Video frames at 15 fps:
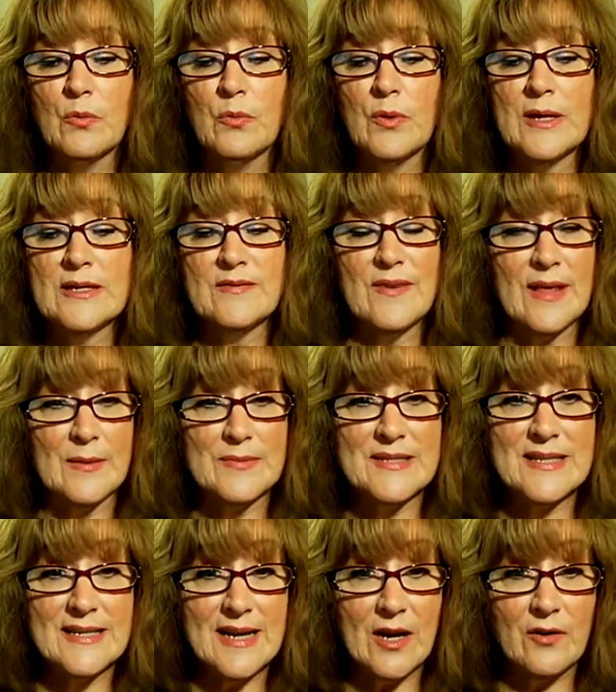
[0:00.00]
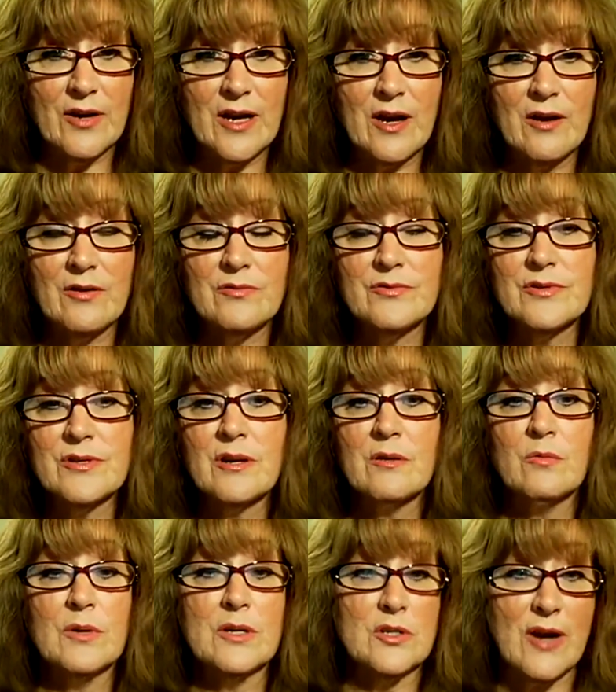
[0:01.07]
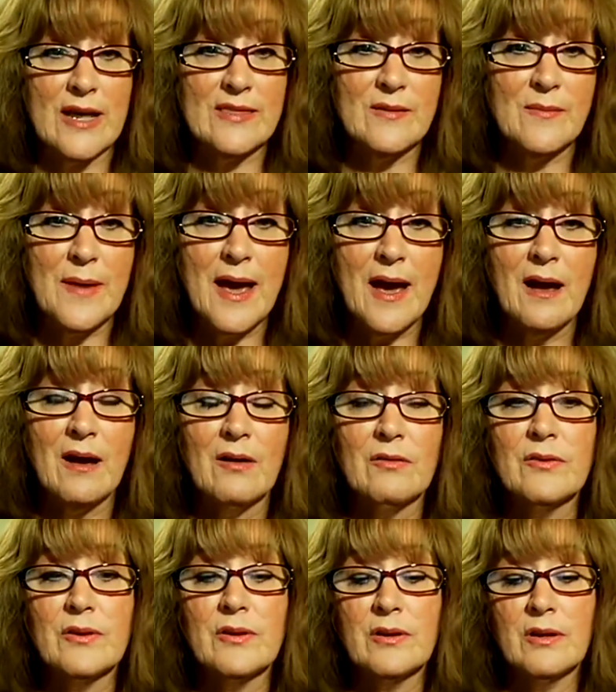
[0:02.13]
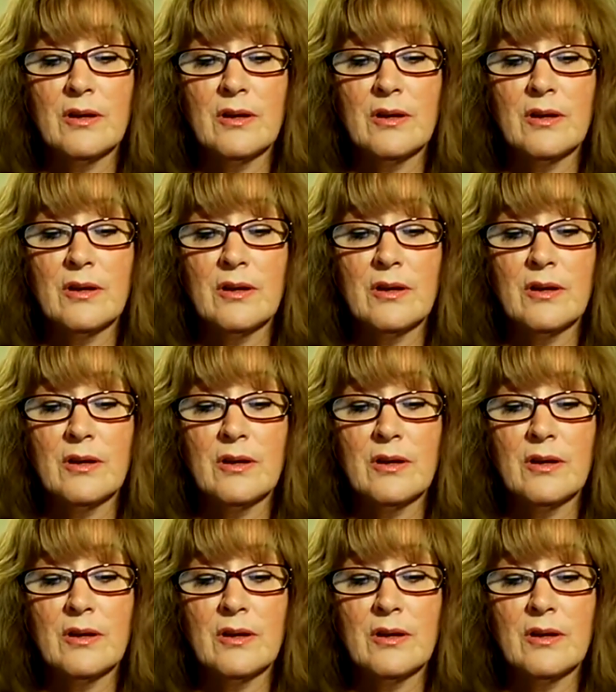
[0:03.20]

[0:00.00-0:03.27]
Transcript: We developed scenarios, we tried them out,